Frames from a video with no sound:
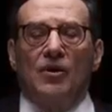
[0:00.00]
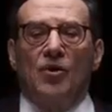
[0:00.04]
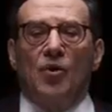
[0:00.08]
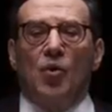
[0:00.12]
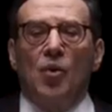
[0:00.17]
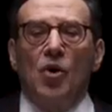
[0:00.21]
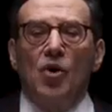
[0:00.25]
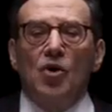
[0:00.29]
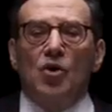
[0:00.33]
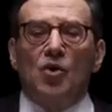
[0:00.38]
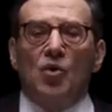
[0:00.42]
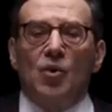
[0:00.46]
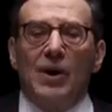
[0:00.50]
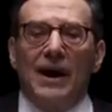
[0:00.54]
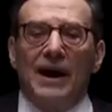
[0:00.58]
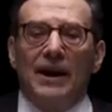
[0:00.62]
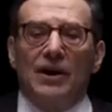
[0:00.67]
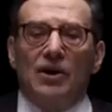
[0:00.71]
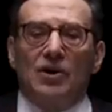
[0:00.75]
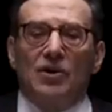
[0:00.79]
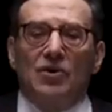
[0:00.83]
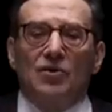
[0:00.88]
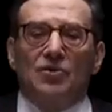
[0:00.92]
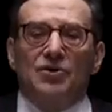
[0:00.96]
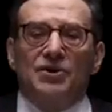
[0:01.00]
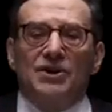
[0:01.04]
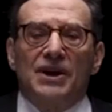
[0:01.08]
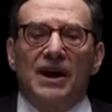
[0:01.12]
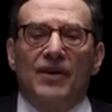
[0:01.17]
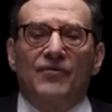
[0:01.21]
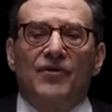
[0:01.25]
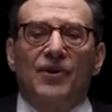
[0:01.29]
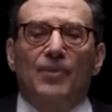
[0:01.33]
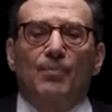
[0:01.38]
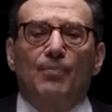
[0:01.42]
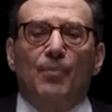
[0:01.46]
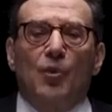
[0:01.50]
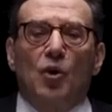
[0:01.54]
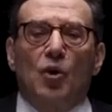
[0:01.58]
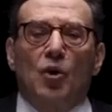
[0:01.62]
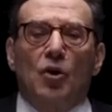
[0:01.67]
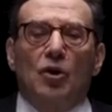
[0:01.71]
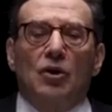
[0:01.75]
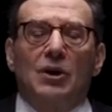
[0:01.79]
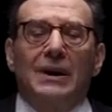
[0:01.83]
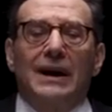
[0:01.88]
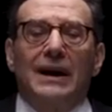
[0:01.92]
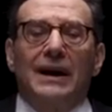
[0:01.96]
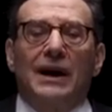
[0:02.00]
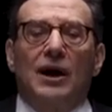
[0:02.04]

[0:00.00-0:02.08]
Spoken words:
The woke radicals have the moral